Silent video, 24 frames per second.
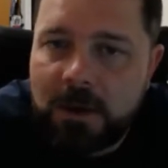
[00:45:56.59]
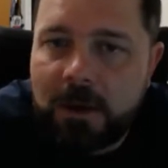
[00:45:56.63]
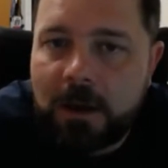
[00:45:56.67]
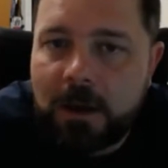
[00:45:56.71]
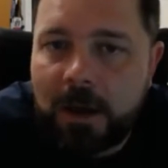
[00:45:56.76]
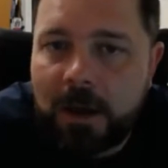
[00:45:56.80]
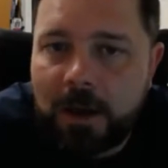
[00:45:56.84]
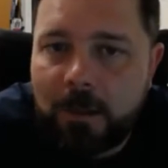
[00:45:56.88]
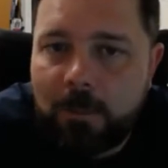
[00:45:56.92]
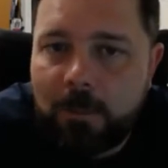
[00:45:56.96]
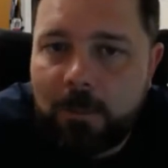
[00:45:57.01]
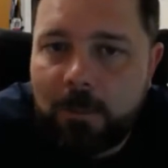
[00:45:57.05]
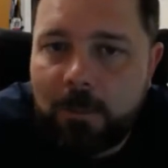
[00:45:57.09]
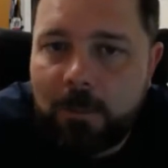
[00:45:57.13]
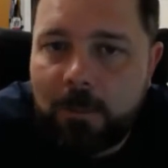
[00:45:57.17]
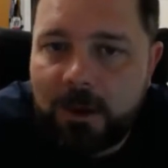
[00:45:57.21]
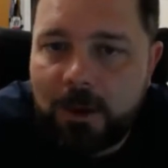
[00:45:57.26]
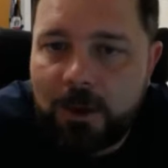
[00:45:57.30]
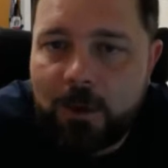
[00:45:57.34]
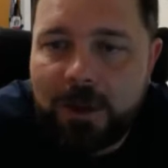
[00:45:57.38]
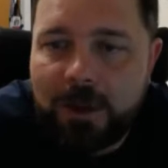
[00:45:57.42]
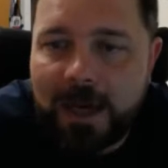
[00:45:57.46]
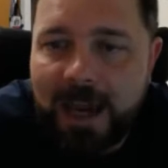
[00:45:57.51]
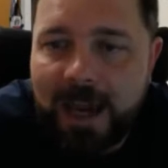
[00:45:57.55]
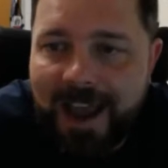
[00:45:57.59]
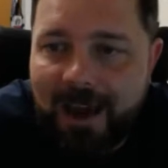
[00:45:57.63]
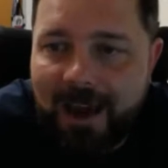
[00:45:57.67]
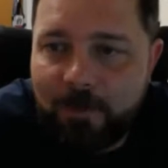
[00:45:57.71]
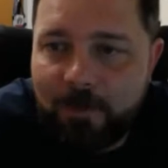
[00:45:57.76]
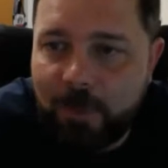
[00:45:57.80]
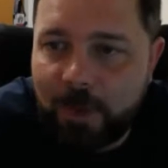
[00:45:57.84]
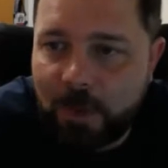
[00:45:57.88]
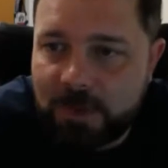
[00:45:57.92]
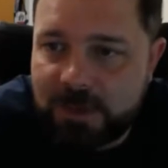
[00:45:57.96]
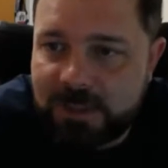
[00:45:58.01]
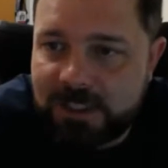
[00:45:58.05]
Um, but you can
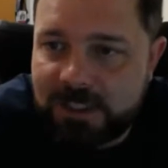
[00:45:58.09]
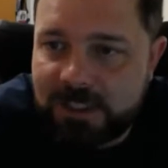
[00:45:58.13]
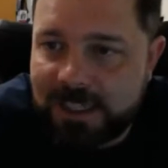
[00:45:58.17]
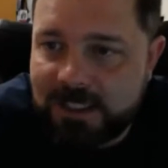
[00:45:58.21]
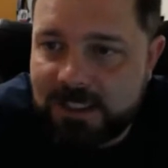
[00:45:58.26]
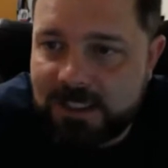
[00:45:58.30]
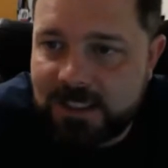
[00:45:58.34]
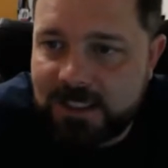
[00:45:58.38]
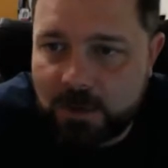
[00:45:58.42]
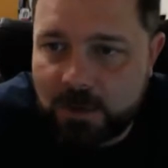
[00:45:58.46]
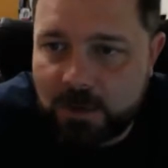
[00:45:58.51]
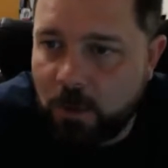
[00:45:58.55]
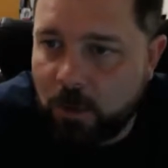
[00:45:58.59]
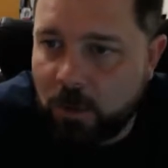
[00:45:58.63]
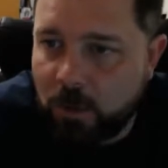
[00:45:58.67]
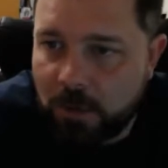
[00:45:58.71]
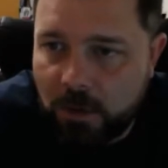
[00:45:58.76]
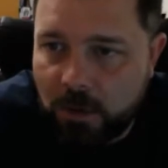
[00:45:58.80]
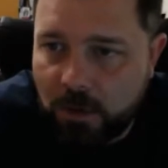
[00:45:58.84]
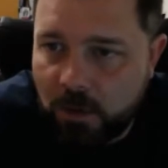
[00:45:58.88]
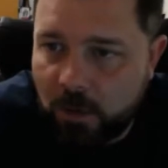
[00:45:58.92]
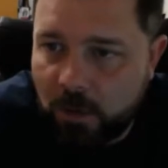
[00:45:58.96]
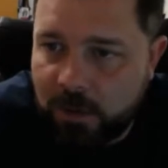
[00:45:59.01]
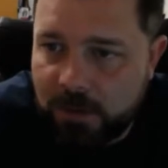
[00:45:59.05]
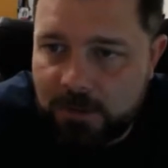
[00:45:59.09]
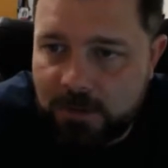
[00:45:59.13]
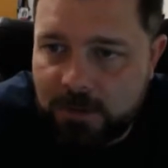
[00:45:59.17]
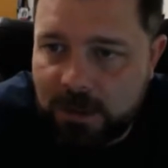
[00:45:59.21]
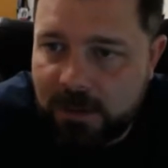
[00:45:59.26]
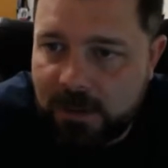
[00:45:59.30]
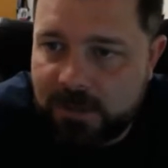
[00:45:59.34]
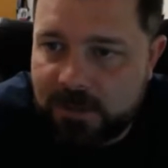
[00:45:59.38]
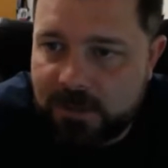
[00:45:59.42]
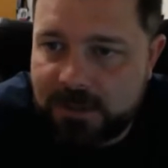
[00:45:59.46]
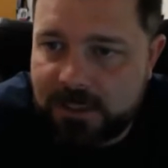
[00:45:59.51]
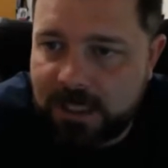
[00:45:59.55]
have both sides of the court going
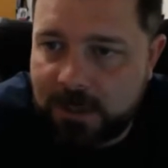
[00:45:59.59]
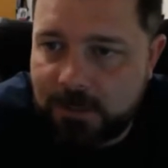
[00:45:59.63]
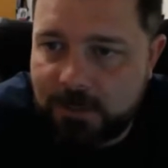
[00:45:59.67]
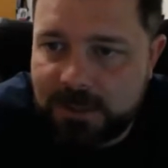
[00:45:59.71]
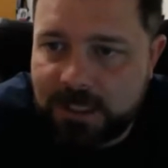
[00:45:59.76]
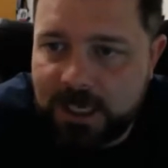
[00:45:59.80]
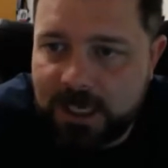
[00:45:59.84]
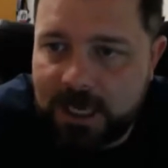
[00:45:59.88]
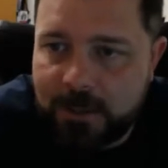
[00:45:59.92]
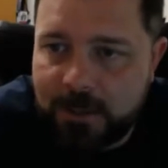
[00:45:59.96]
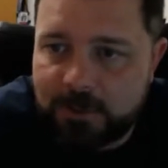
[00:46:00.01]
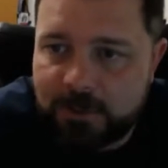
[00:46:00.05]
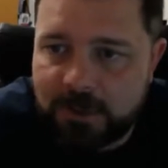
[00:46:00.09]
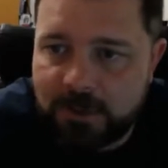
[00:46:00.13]
at the same time.